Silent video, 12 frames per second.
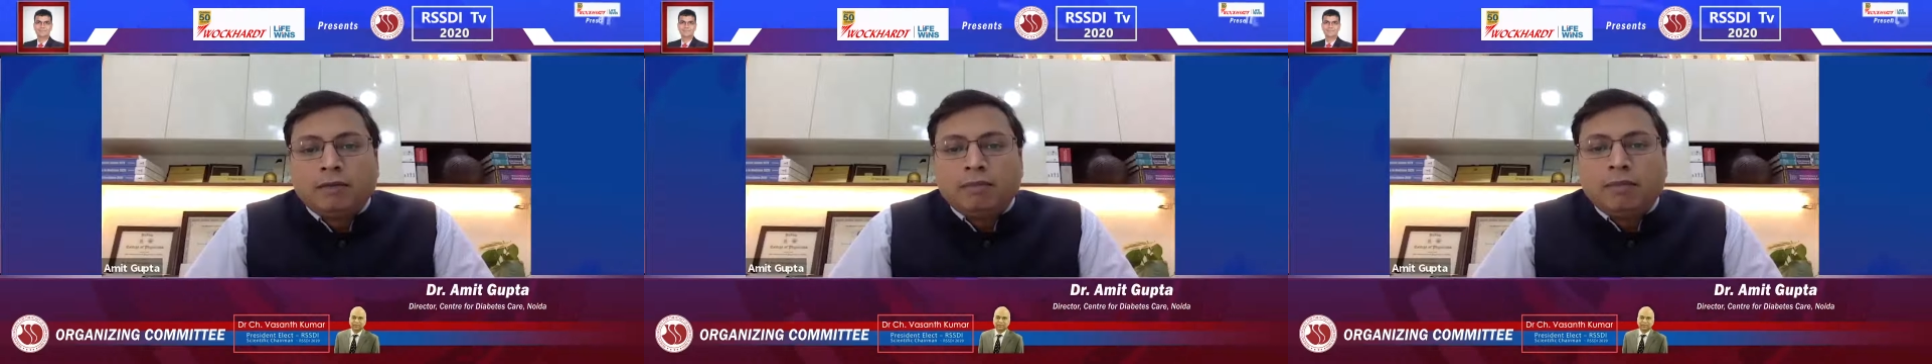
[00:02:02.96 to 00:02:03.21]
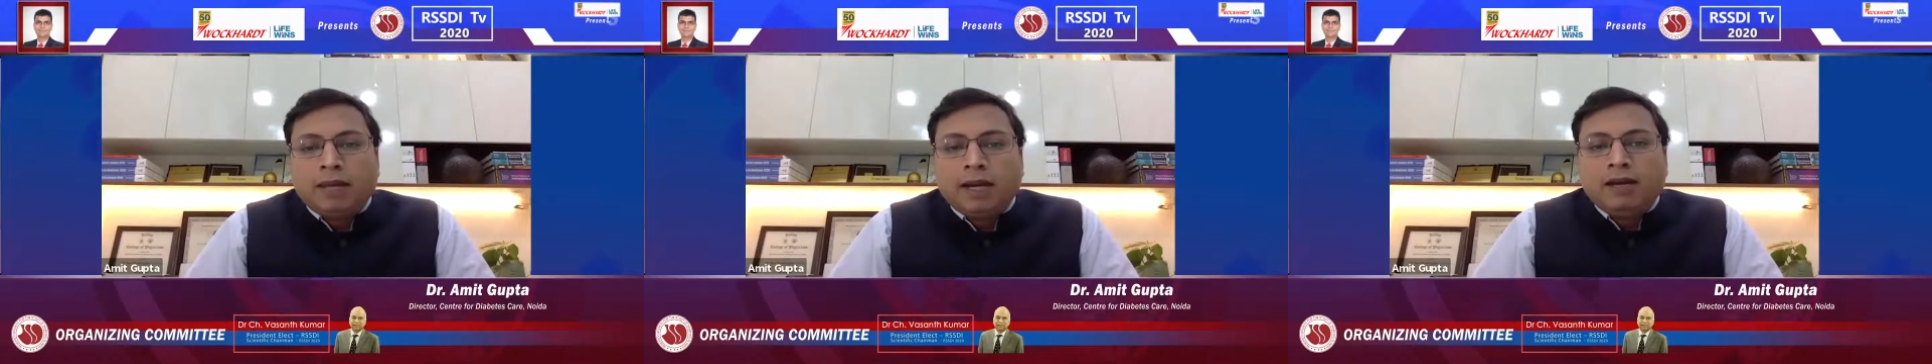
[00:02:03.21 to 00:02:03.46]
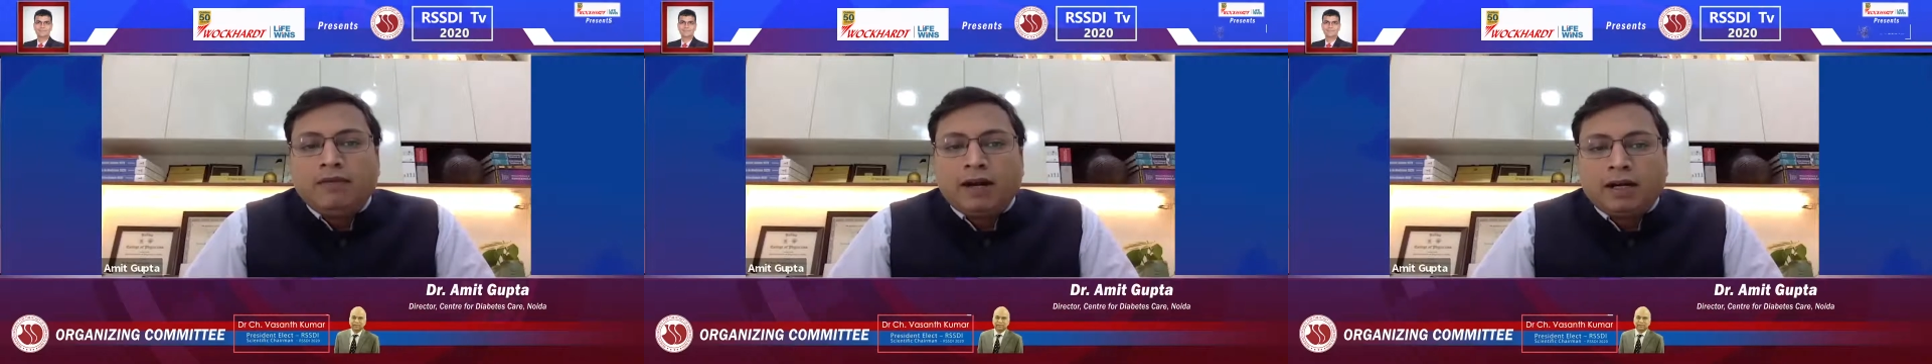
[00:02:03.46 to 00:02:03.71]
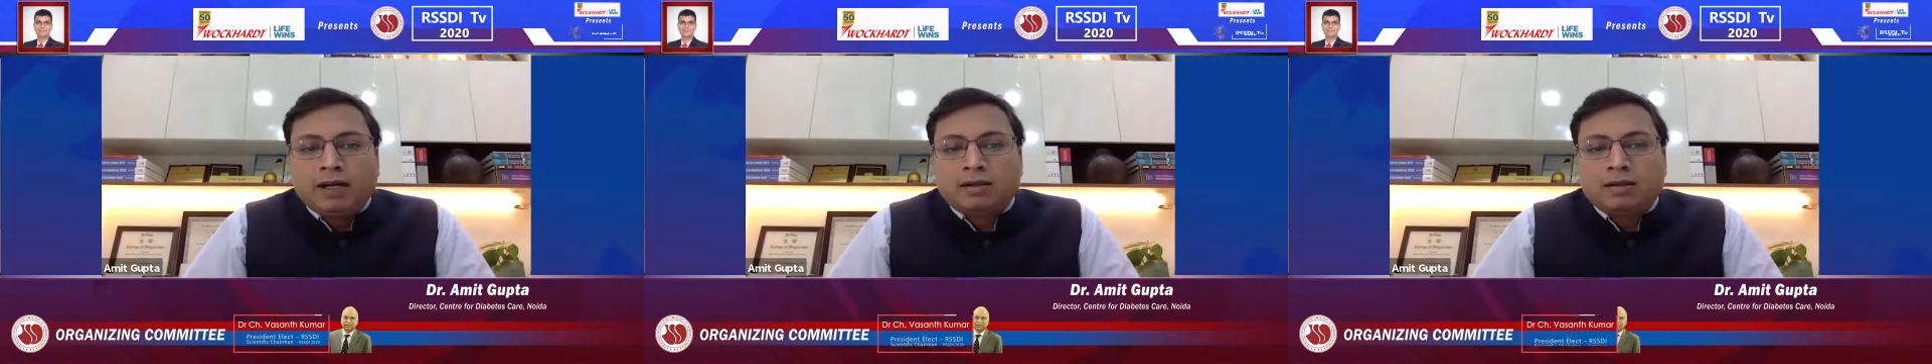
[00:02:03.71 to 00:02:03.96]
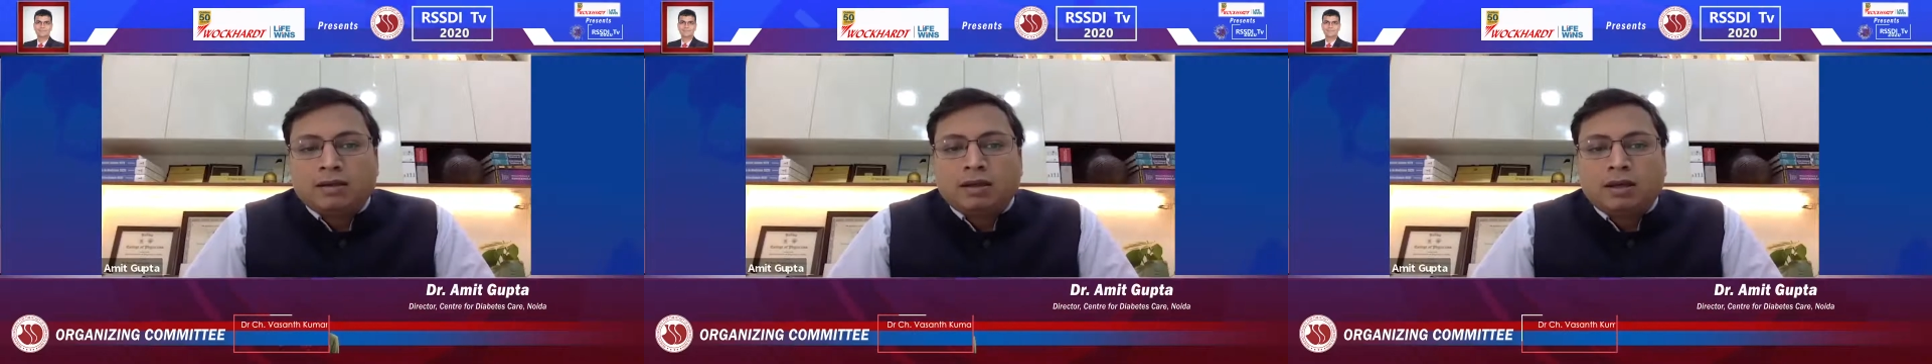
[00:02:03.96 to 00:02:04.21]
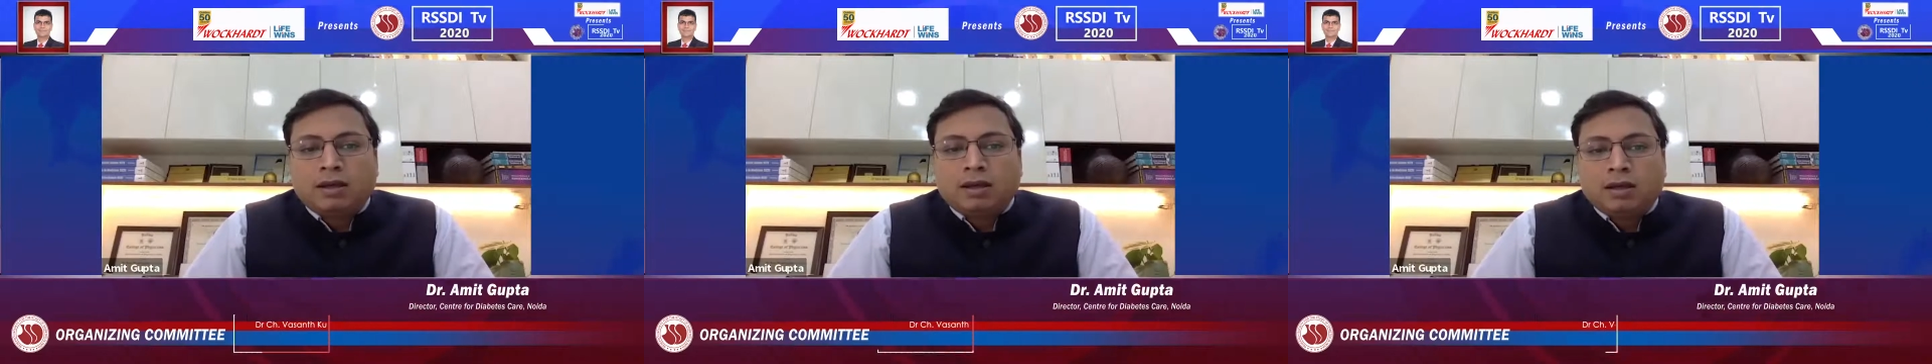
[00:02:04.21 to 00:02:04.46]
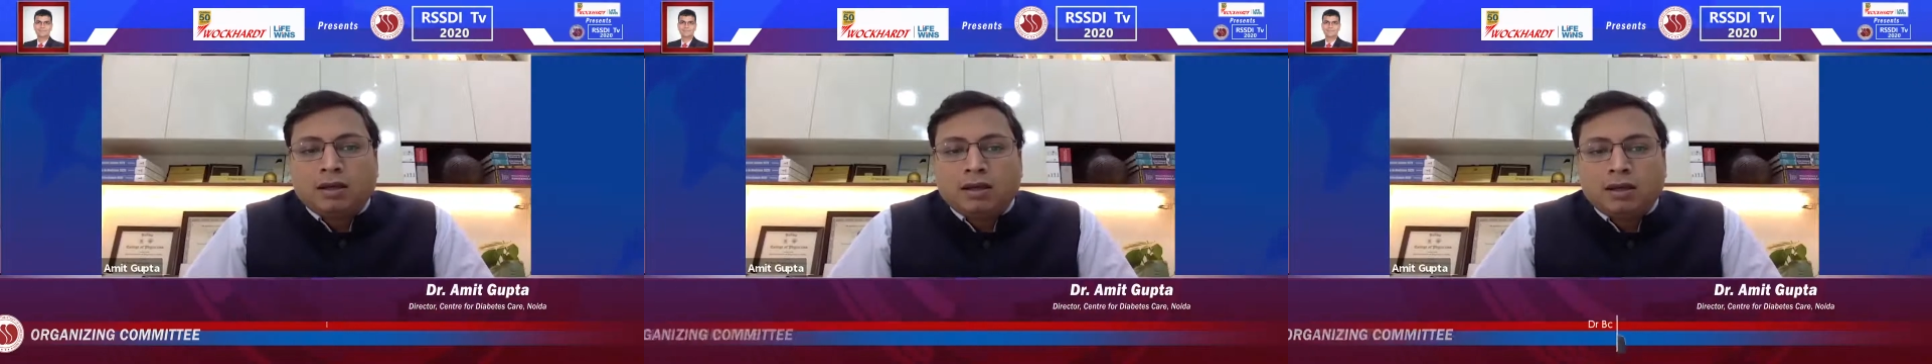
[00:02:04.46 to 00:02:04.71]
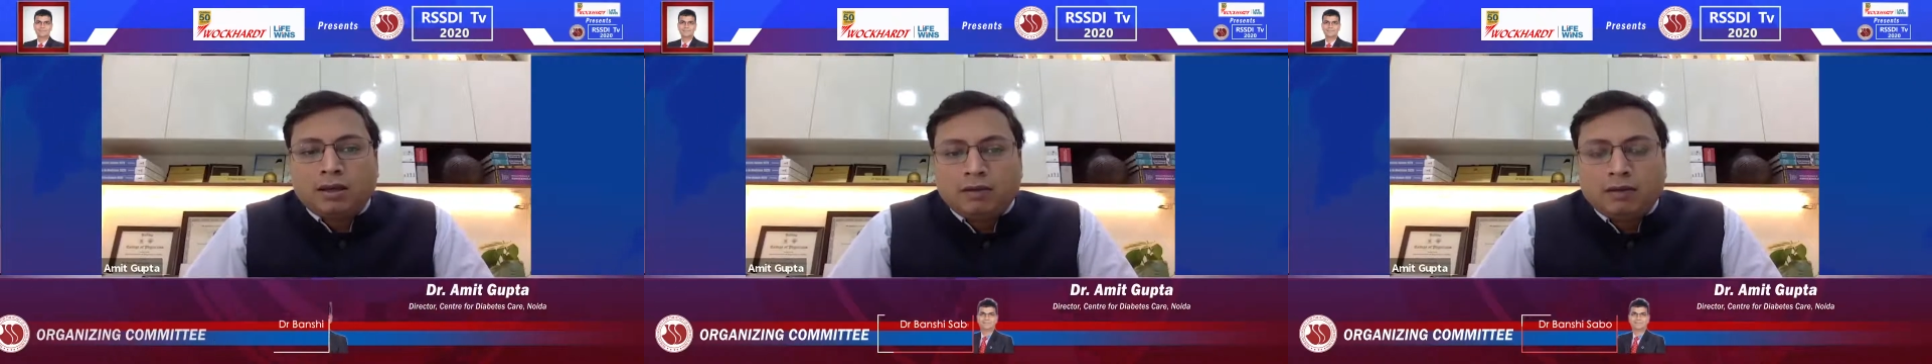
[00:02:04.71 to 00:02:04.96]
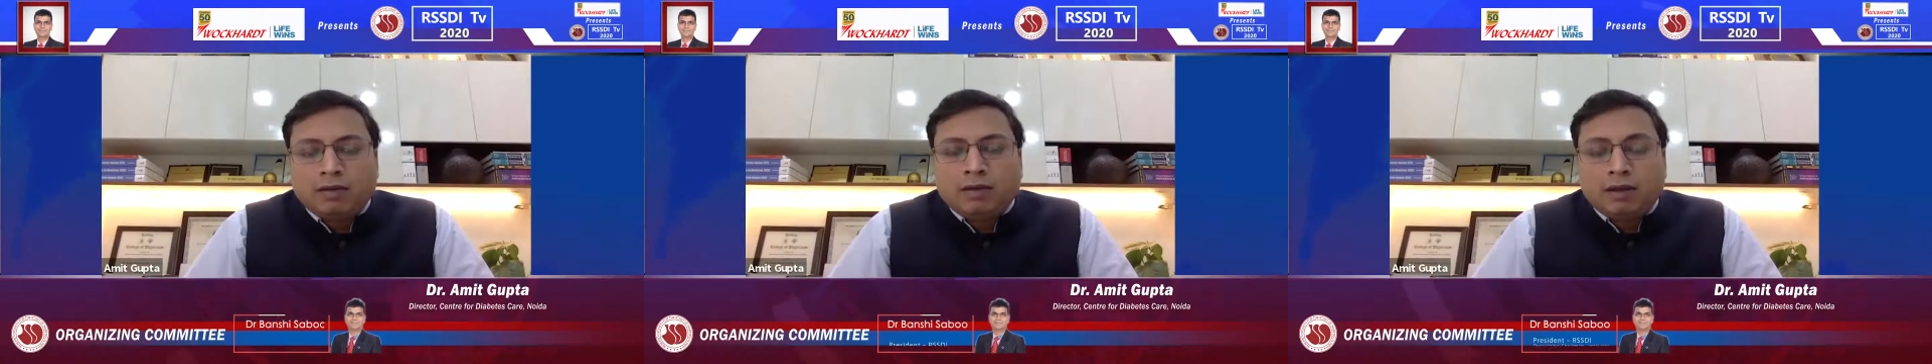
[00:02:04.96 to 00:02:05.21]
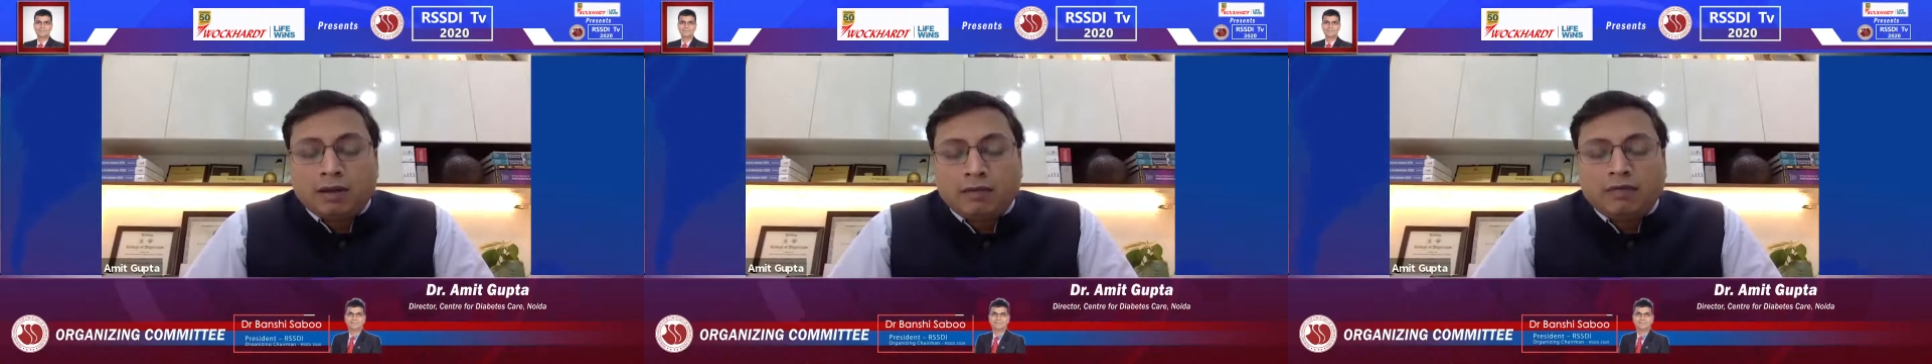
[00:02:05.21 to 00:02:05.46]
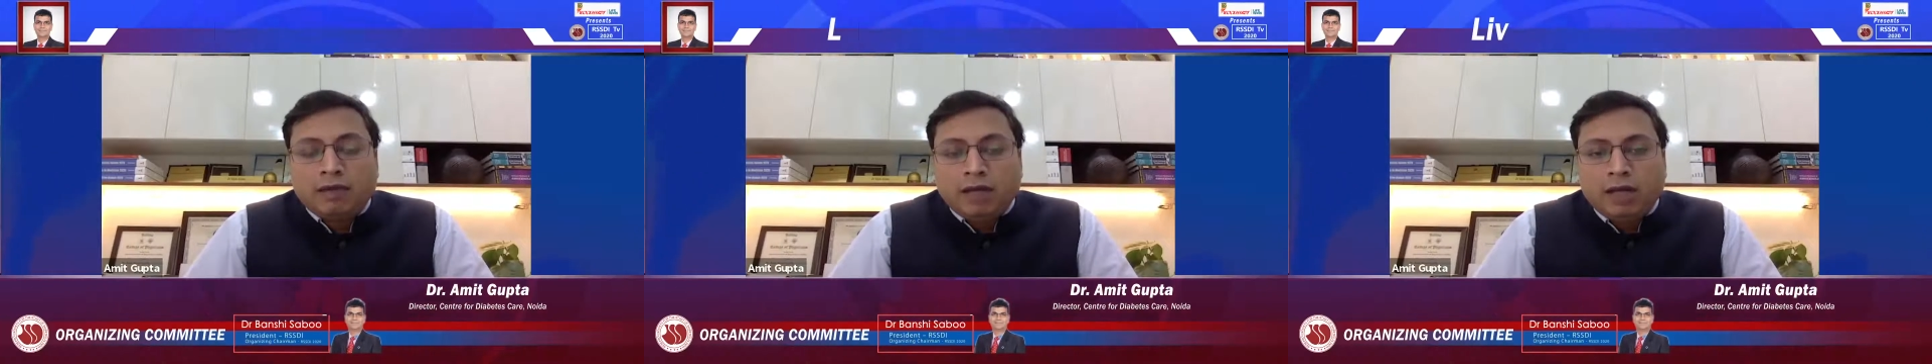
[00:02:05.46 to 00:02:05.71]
many factors. We